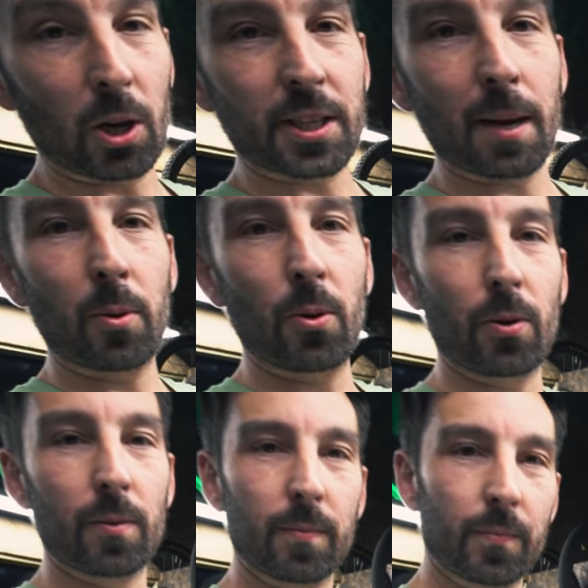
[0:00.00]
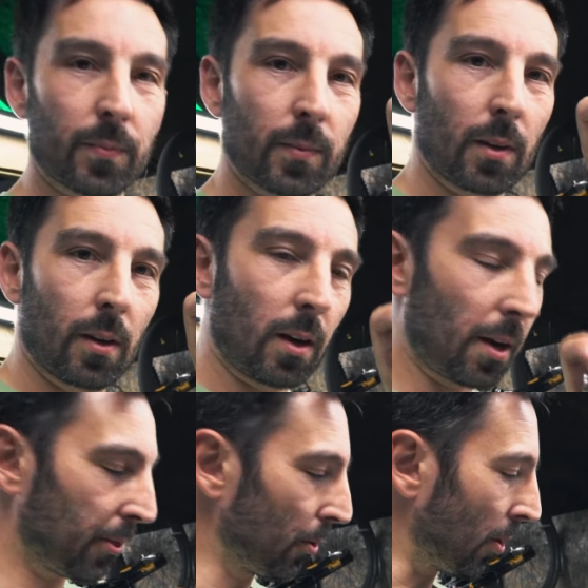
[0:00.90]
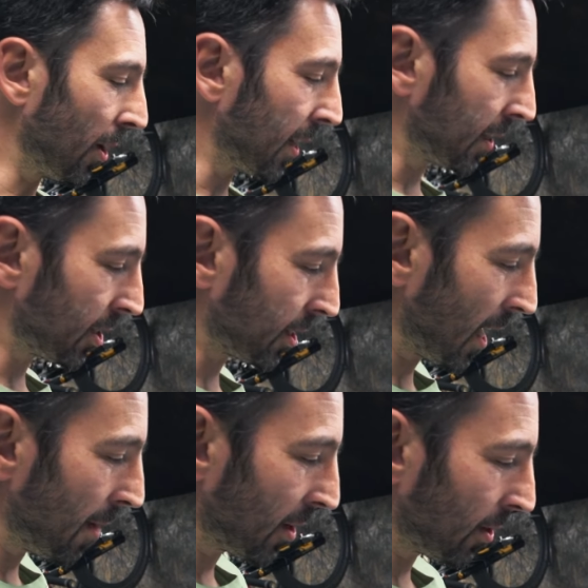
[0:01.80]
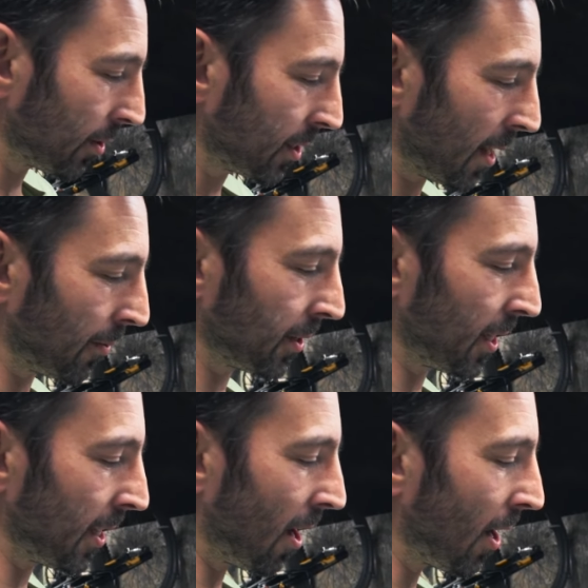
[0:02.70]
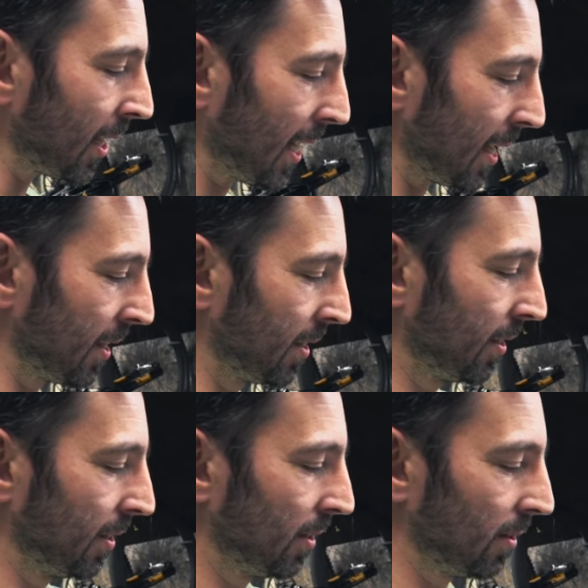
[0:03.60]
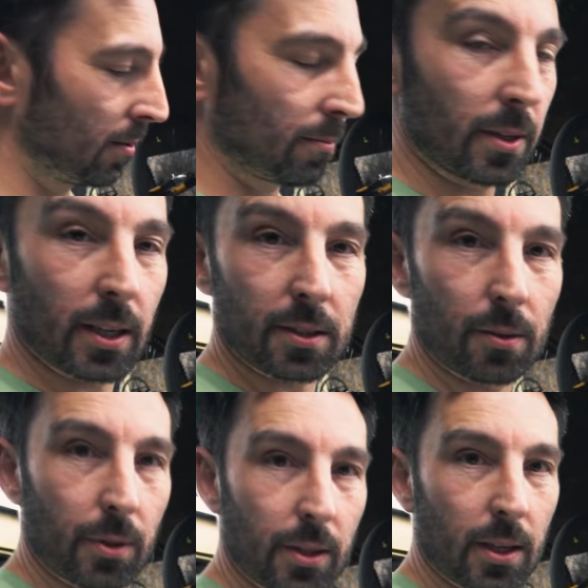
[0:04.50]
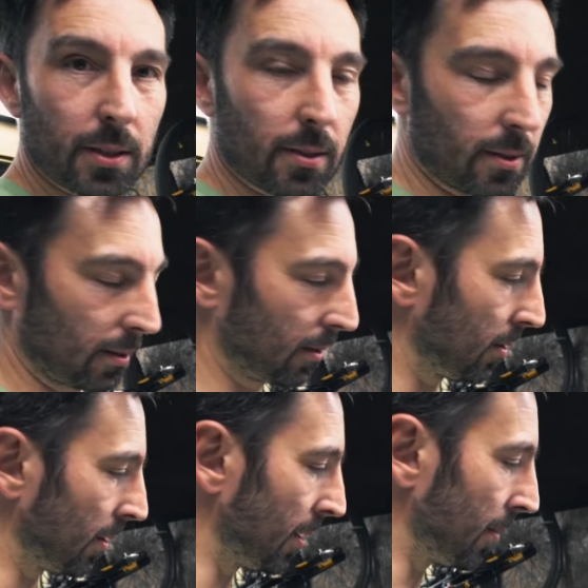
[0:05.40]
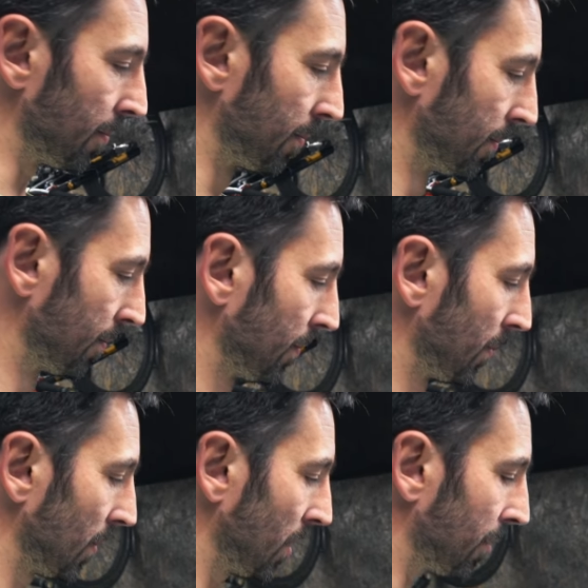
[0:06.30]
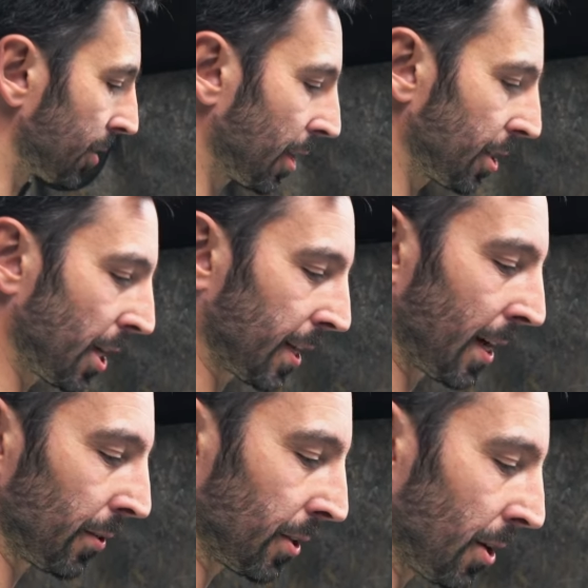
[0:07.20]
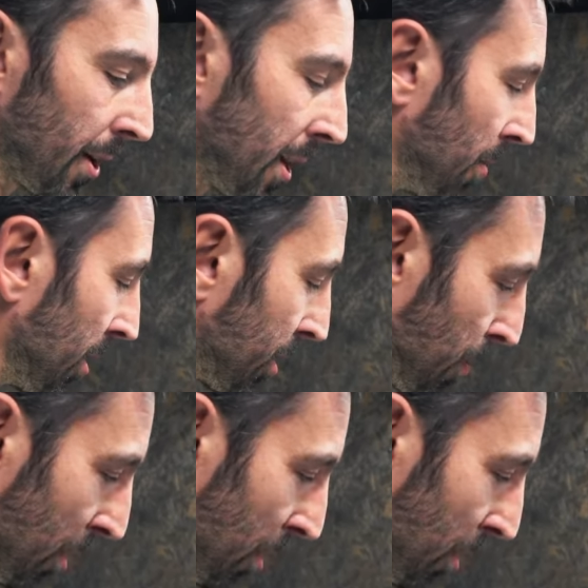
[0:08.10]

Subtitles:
blocks that port. I thought it just came in contact with the eyelet, but that's not what it does. I was going to check that on the dyno, but I just